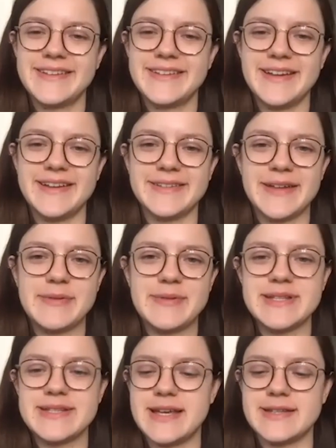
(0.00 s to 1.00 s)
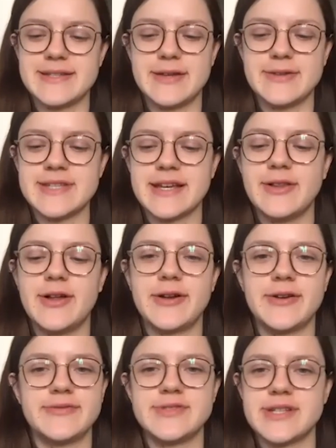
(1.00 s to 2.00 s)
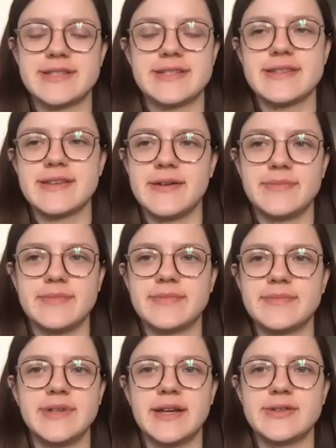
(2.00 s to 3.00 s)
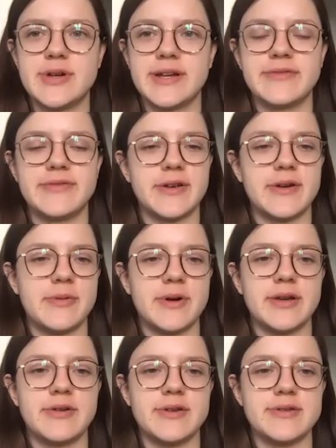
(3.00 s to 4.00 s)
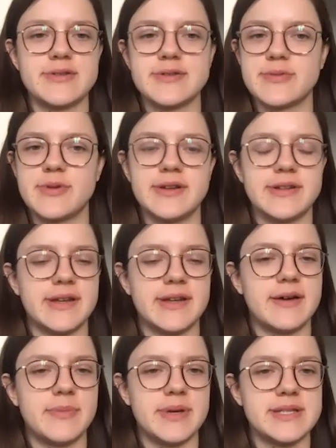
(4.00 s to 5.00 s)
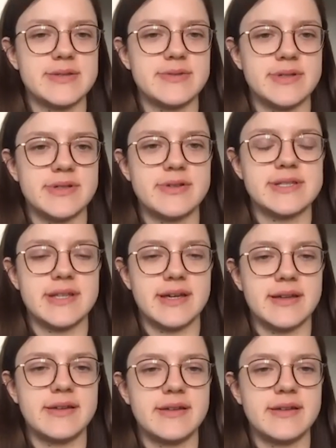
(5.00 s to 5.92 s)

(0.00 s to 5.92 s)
Yeah, it sounds like a lot of just trying to figure out what your users want and how best to address that.